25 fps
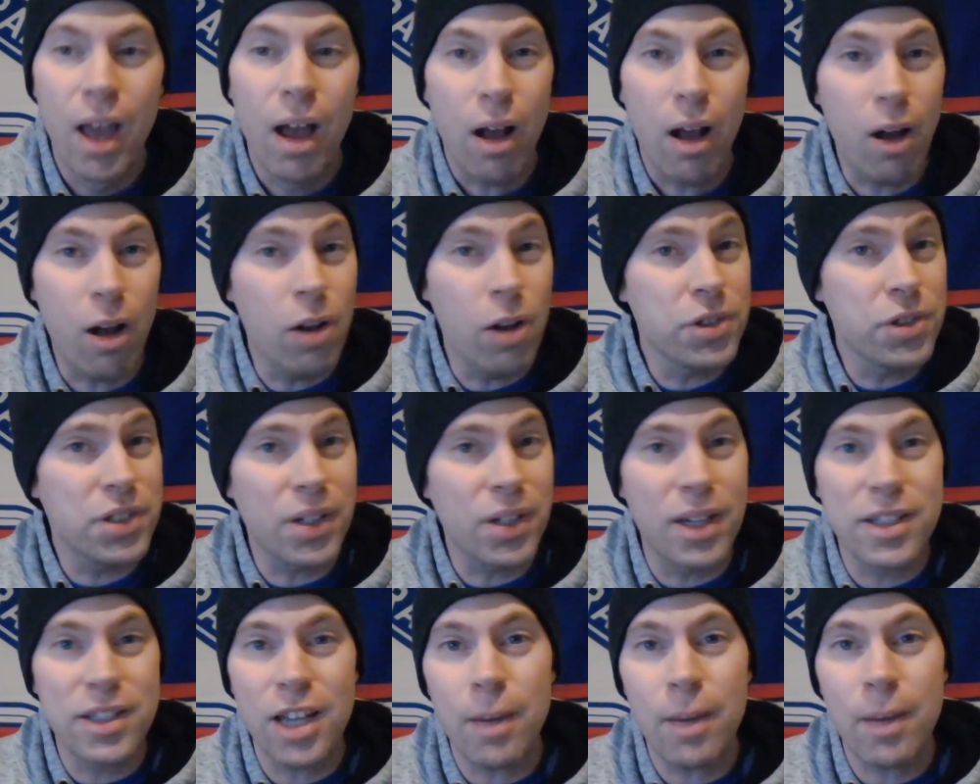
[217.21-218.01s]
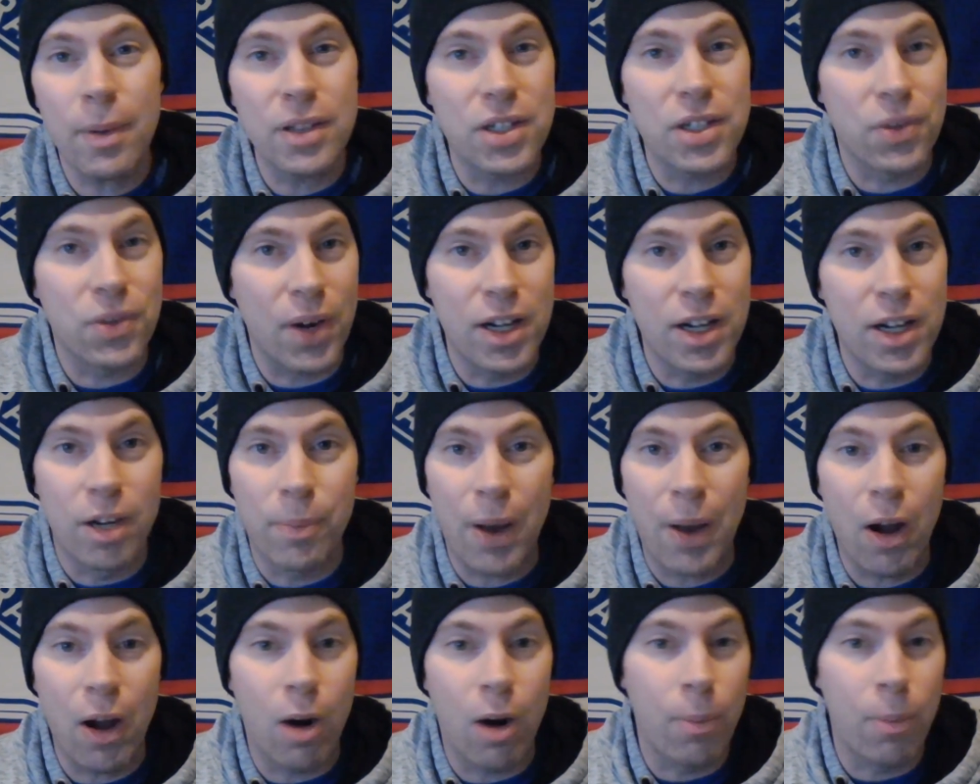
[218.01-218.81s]
Also going to talk about this Ranger
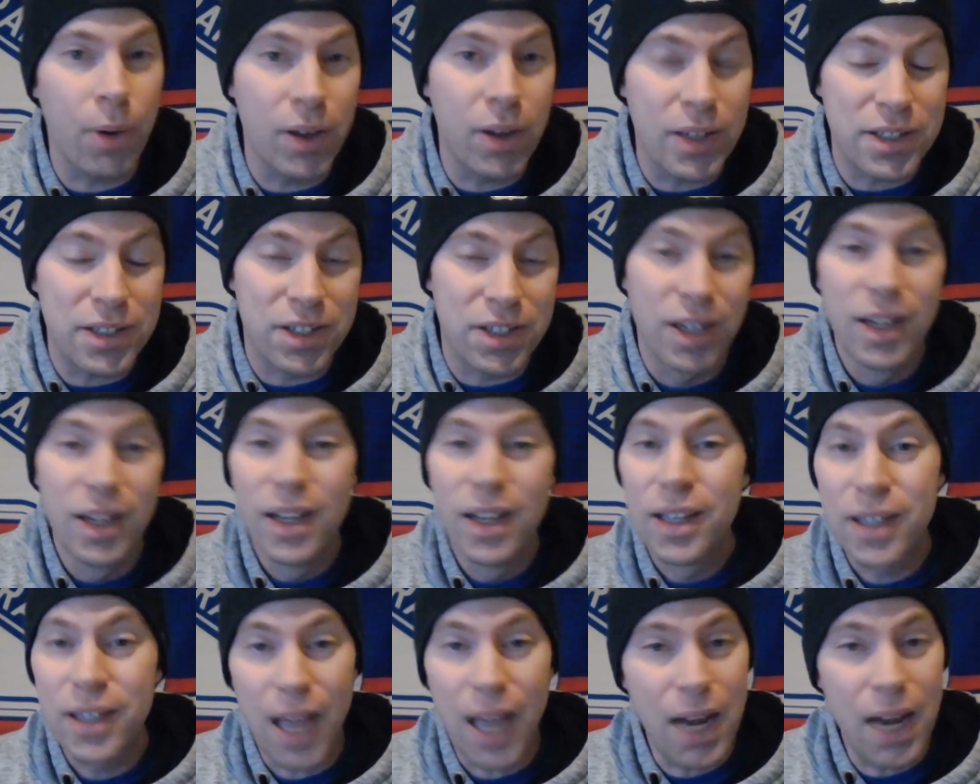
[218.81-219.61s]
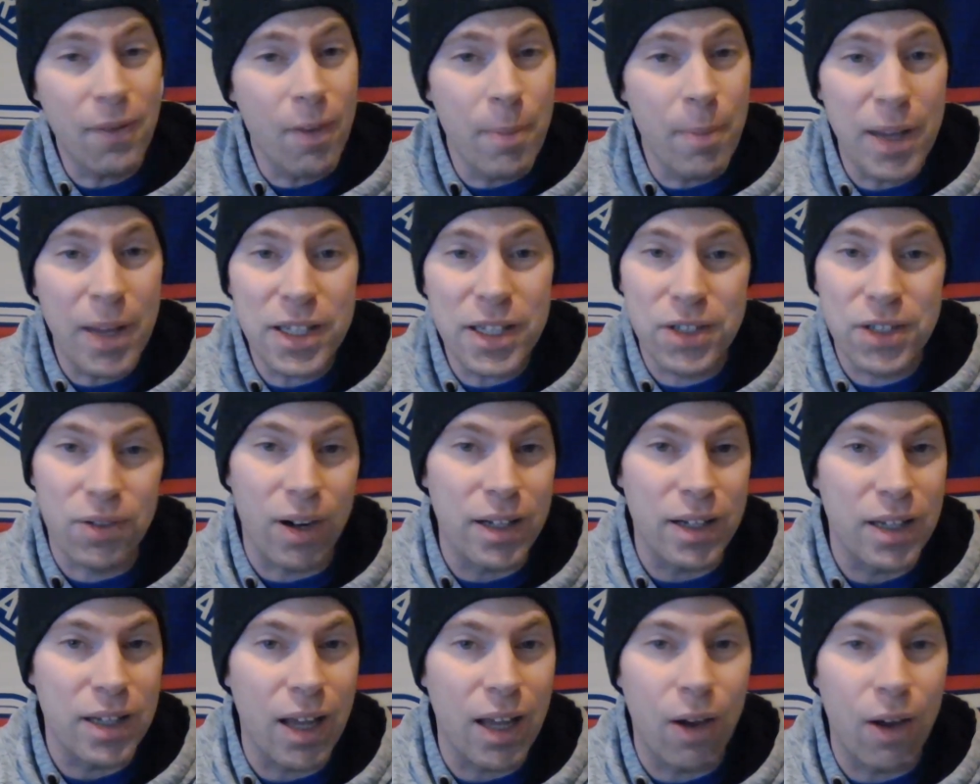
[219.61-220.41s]
power play that's kind of a mess
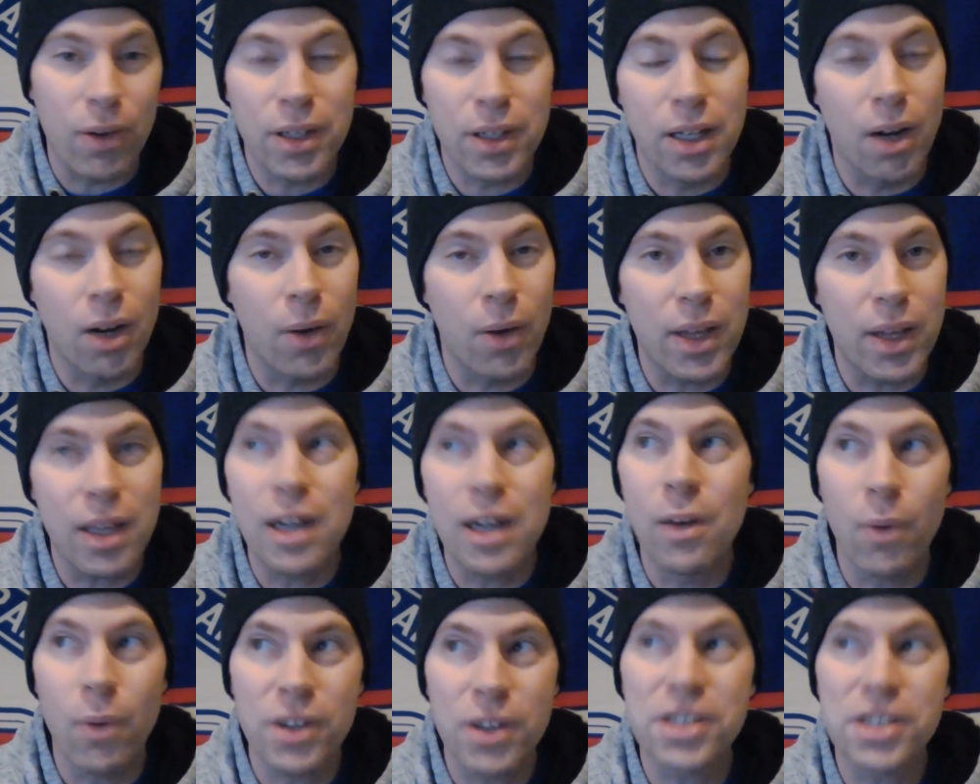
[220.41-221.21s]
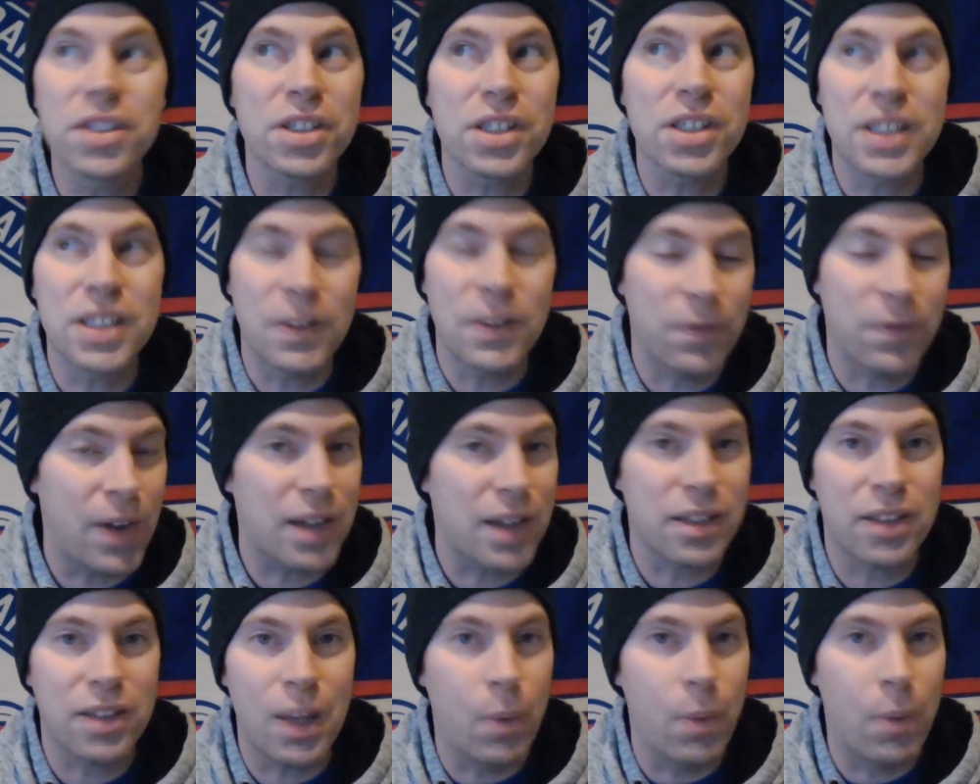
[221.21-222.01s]
right now, you know, and it wasn't just the fact
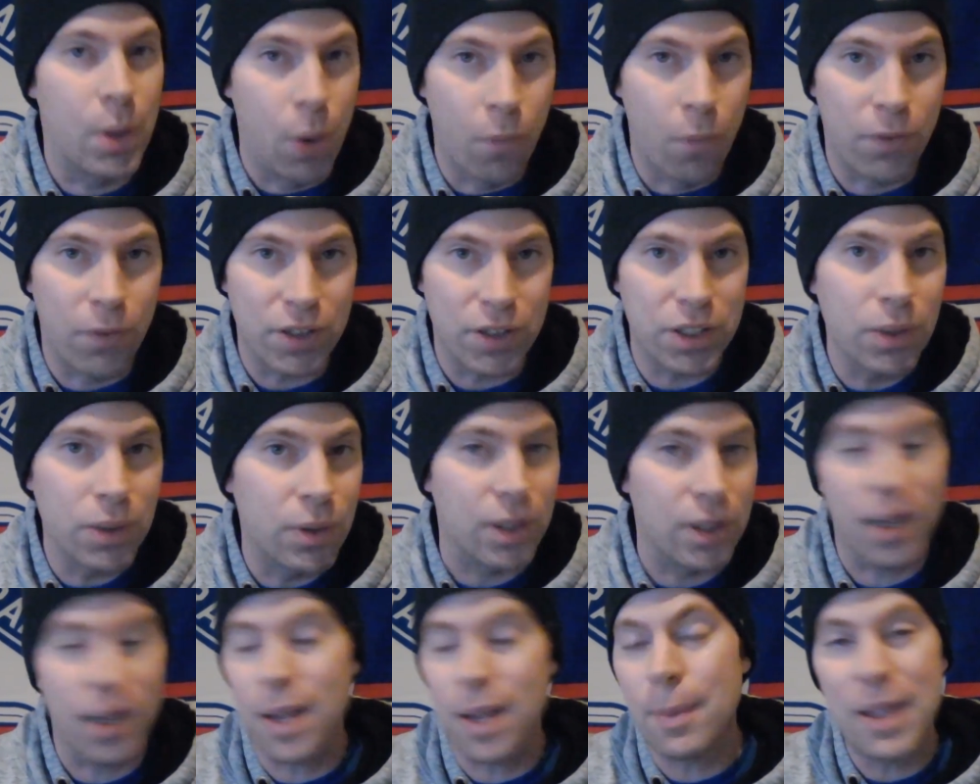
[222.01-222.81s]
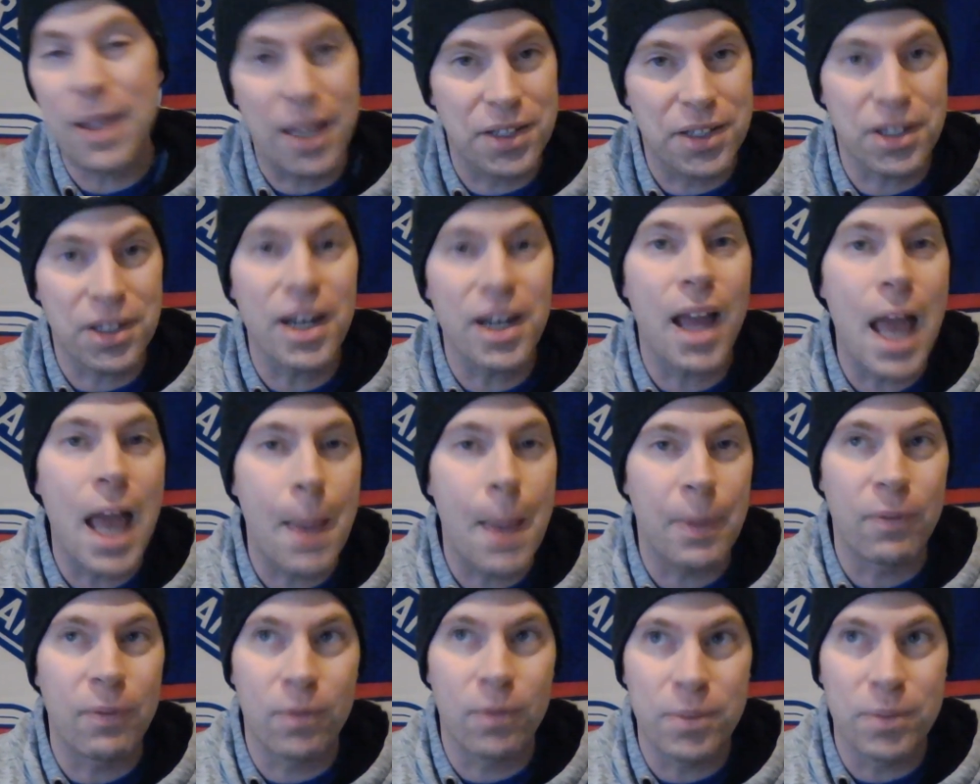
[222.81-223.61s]
that they went 0-for-2 tonight. I mean, that's going to
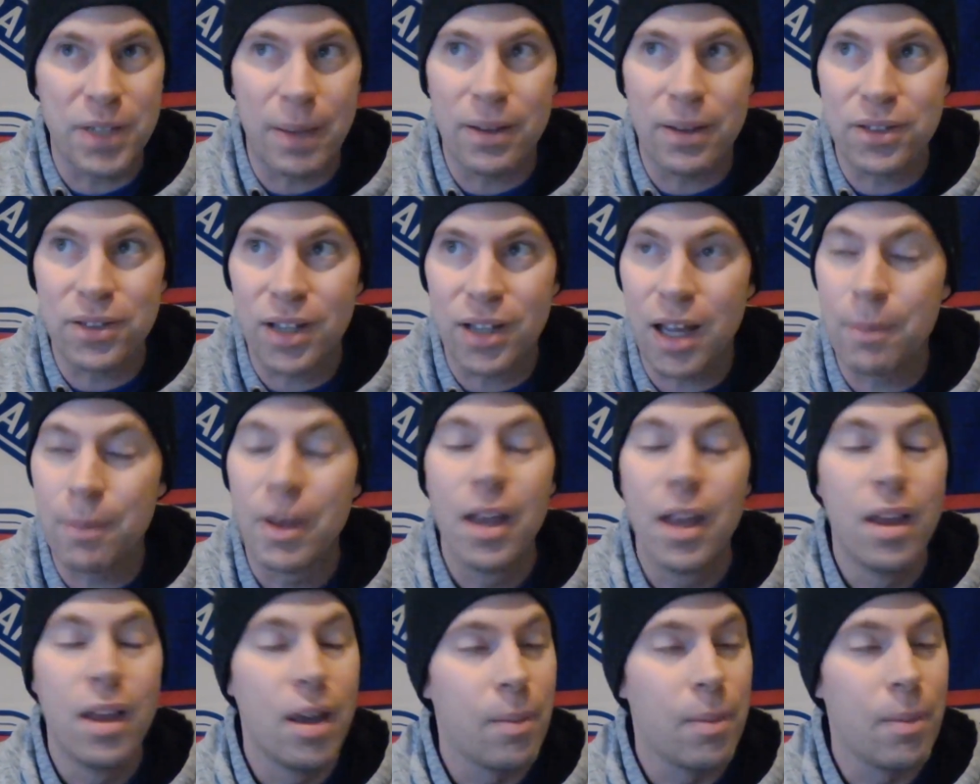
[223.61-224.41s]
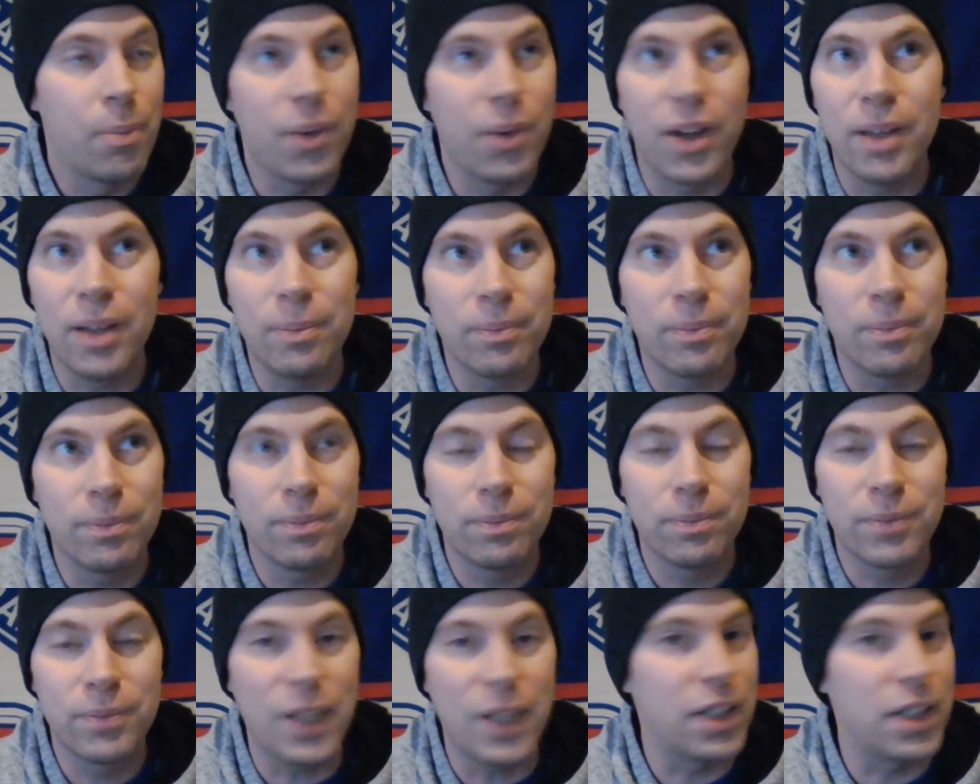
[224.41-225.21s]
happen from time to time, but
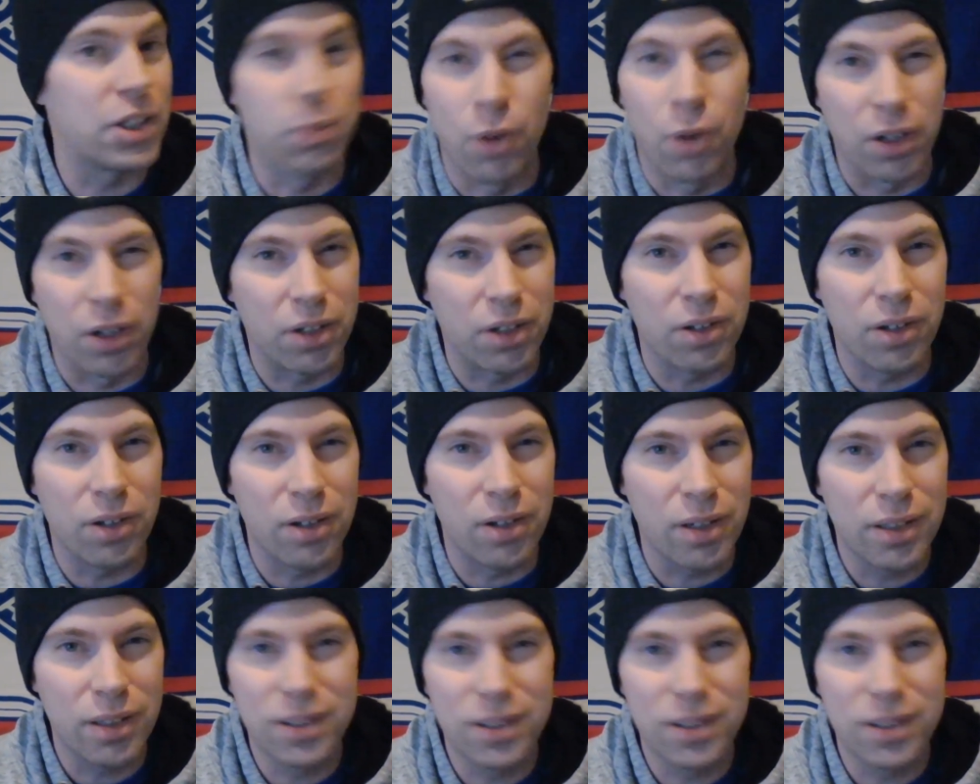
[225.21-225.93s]
they just weren't good.